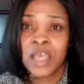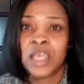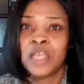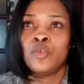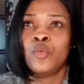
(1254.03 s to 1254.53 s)

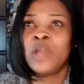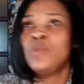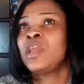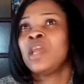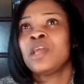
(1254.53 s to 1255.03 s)
when
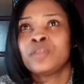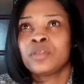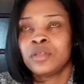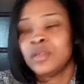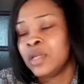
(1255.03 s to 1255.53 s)
looking at
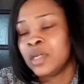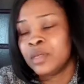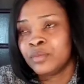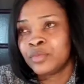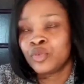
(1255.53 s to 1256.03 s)

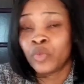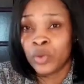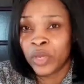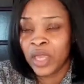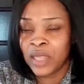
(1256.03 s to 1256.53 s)
to
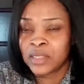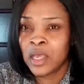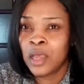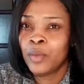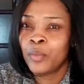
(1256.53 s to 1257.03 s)
relocate.
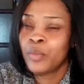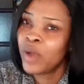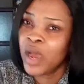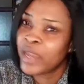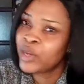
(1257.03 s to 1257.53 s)

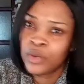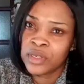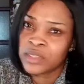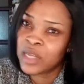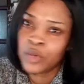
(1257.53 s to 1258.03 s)
But I don't
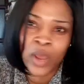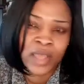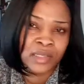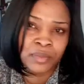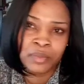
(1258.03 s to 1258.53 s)
understand why
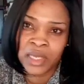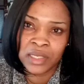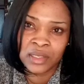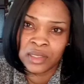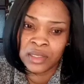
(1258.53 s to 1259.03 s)
it's
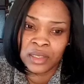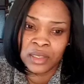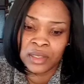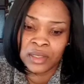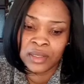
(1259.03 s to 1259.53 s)
made
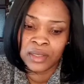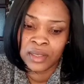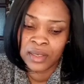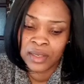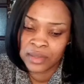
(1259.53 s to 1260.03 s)
the
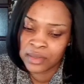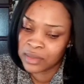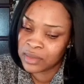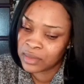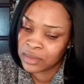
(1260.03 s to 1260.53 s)

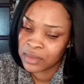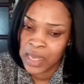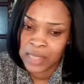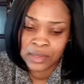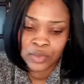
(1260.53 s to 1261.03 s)
lists
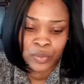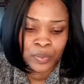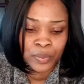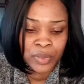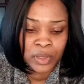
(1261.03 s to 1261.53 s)
as
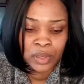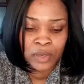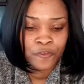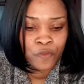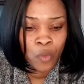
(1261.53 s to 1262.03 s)
number
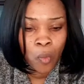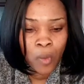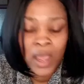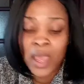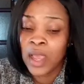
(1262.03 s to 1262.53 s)

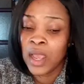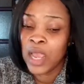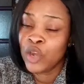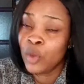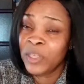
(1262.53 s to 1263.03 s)
4.
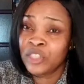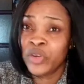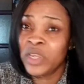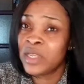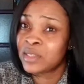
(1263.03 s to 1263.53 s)
And number
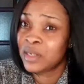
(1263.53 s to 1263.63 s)
3 is